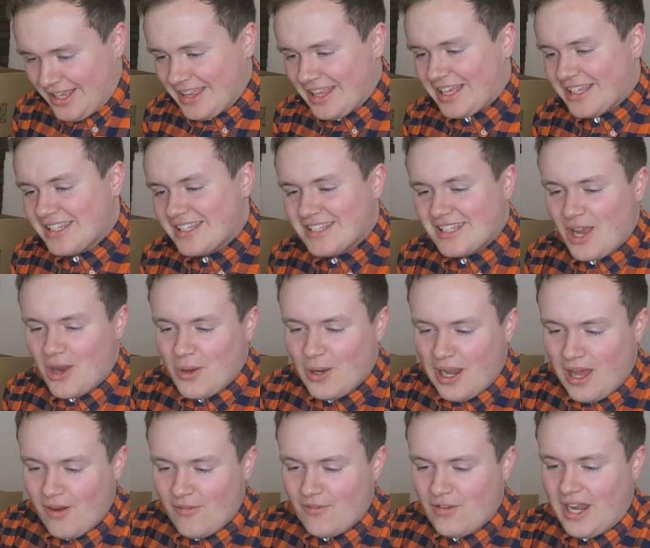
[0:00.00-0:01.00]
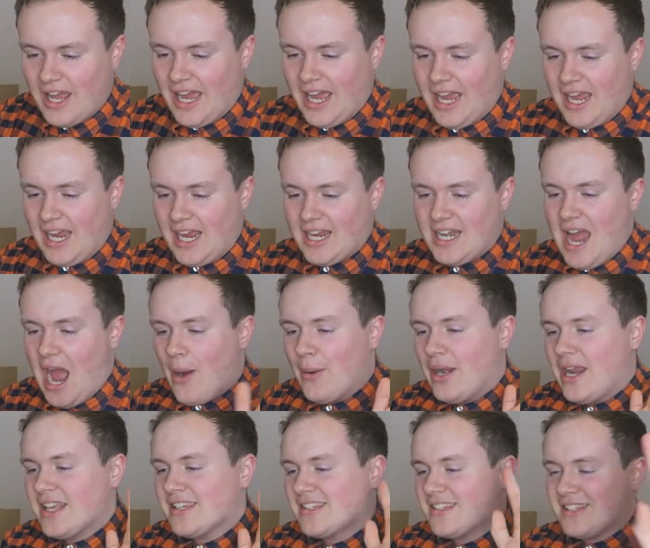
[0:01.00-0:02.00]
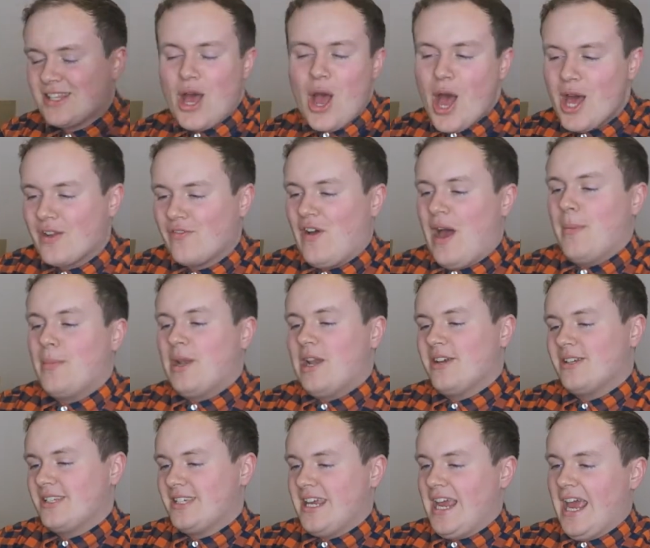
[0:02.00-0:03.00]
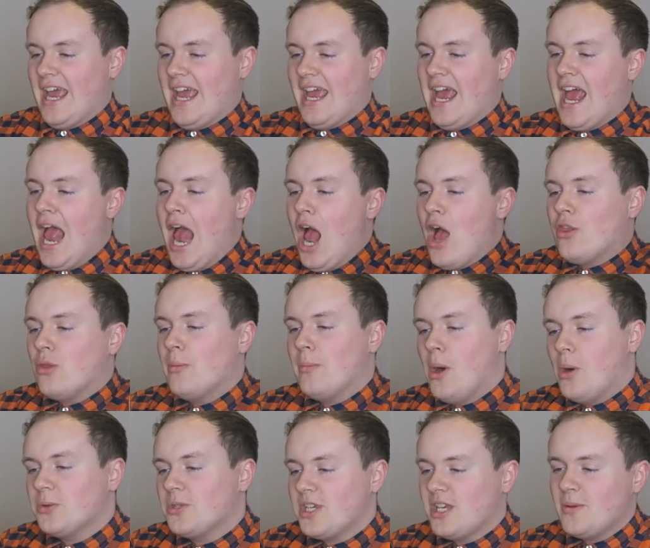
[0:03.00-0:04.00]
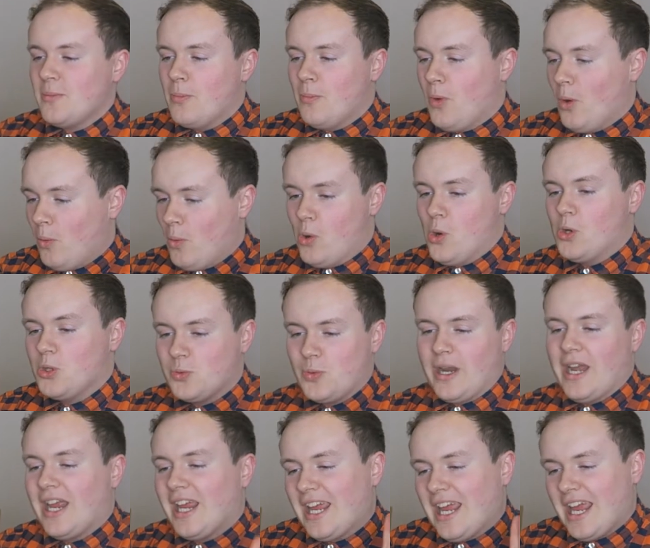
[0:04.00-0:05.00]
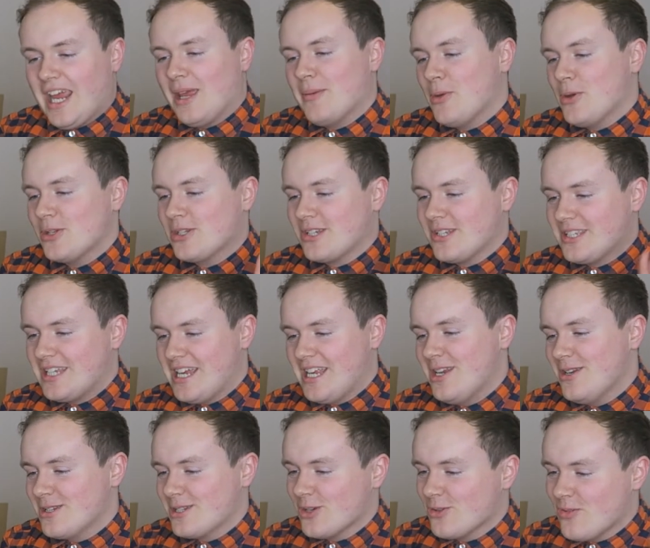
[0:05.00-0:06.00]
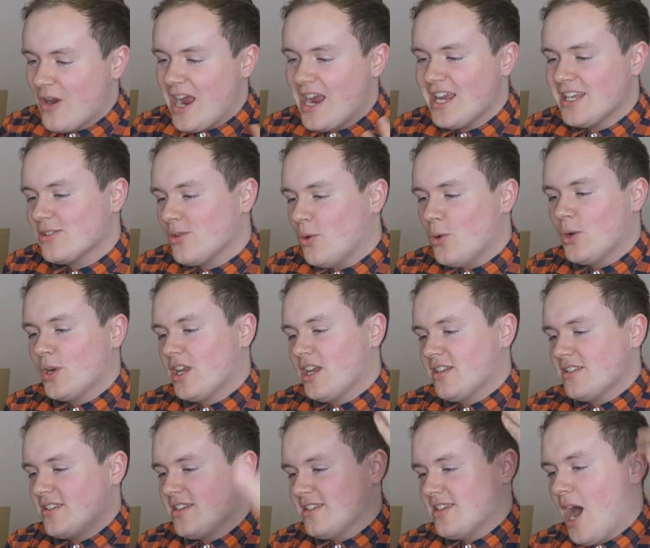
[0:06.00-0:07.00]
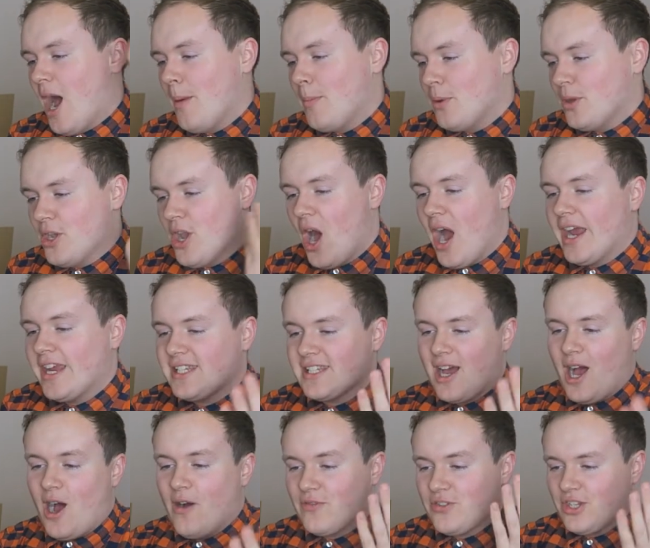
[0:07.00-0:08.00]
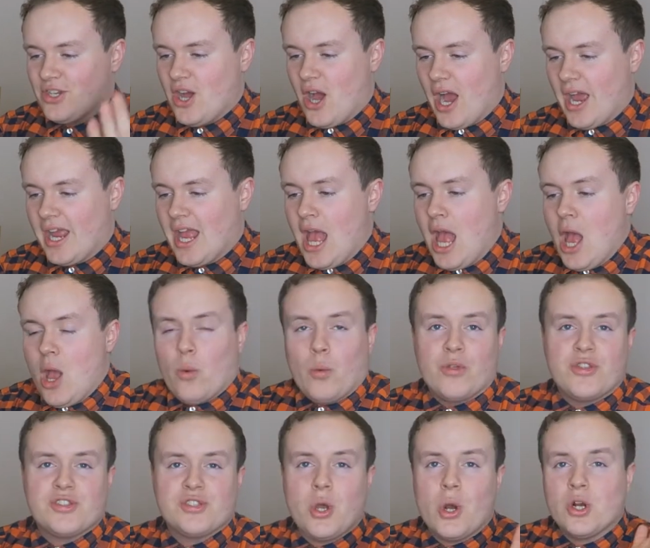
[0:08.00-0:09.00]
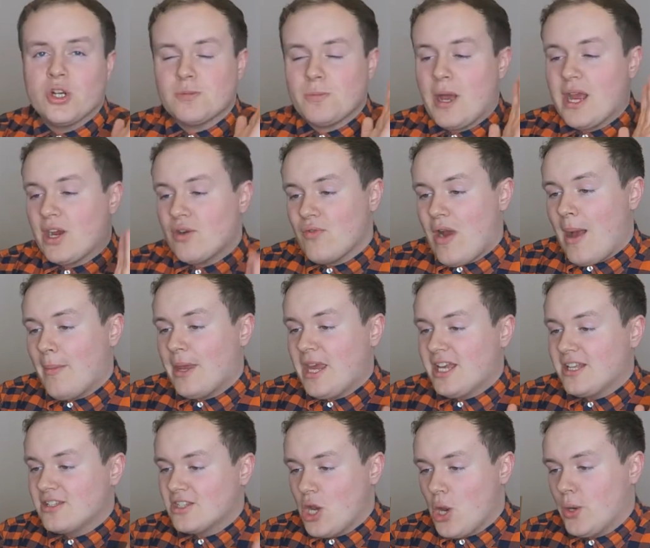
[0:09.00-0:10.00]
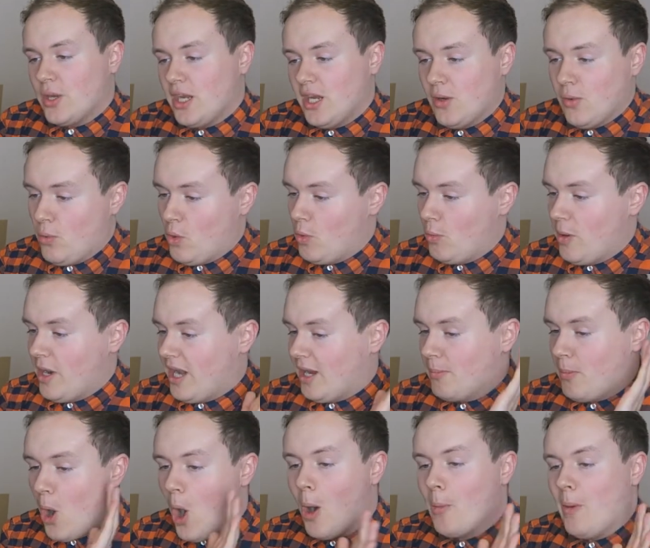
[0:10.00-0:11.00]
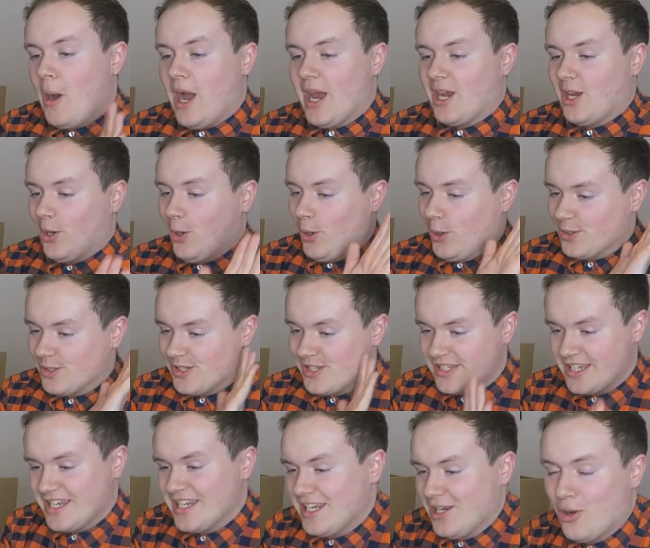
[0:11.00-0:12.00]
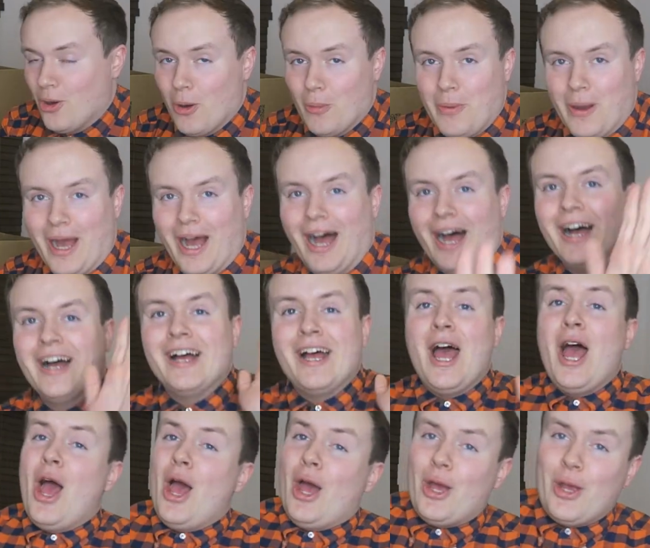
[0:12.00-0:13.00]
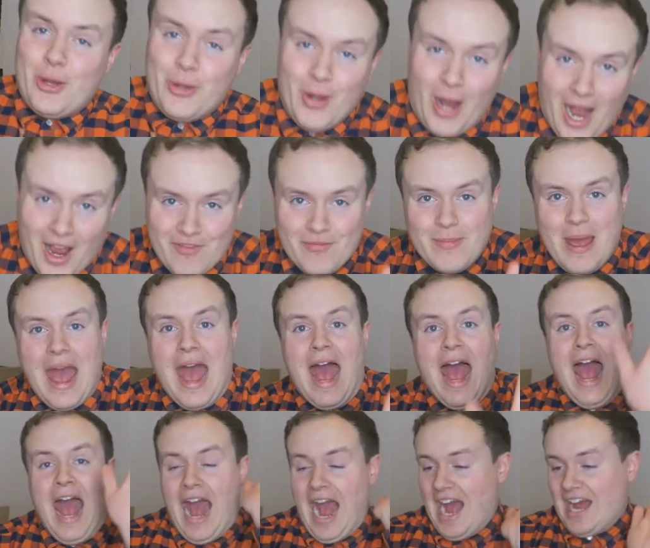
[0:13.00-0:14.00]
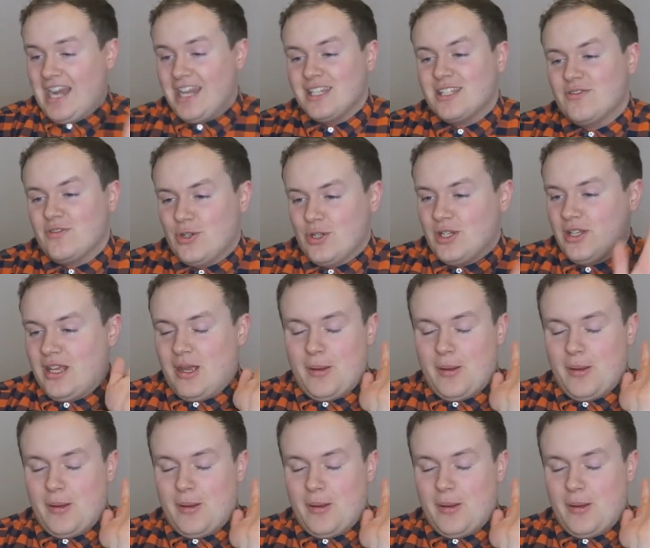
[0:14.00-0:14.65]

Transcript: that's so lovely. Now in its third fabulous year, the multi-award winning Kinky Boots continues to raise audiences up night after night with songs by Grammy and Tony Award winning pop icon Cyndi Lauper, who I've met and interviewed